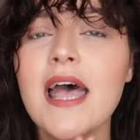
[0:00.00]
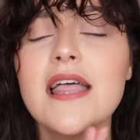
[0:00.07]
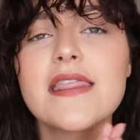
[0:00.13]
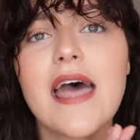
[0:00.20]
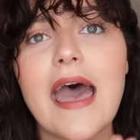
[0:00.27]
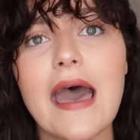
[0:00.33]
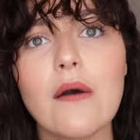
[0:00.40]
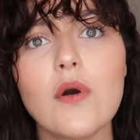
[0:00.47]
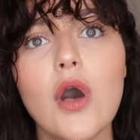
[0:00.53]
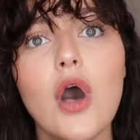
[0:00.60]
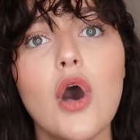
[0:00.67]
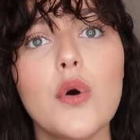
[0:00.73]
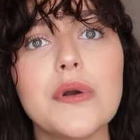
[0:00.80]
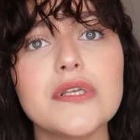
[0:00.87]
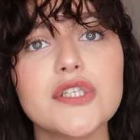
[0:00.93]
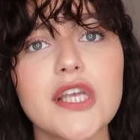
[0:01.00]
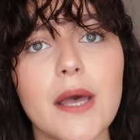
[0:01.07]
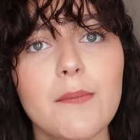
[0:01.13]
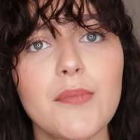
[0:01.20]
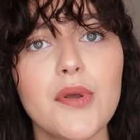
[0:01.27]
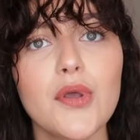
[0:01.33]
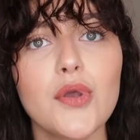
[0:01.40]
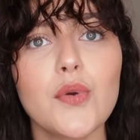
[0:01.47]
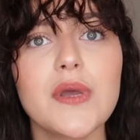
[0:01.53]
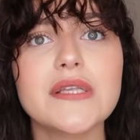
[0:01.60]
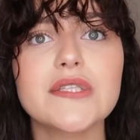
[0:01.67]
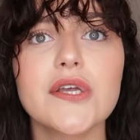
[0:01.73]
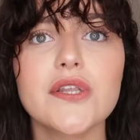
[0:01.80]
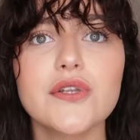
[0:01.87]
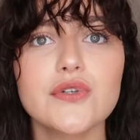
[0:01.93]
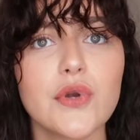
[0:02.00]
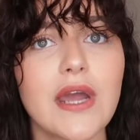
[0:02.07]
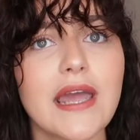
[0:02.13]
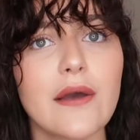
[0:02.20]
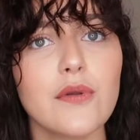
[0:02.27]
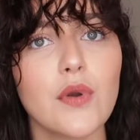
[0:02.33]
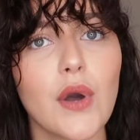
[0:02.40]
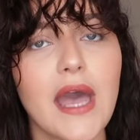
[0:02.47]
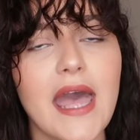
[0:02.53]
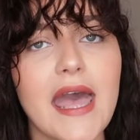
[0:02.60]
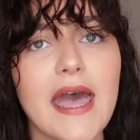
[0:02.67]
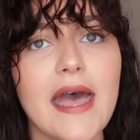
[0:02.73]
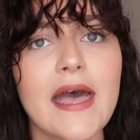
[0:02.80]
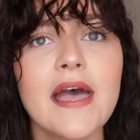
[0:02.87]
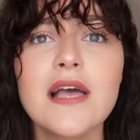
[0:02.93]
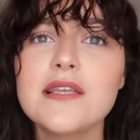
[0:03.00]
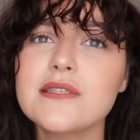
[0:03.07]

The alcohol in shampoo is going to dry out your hair.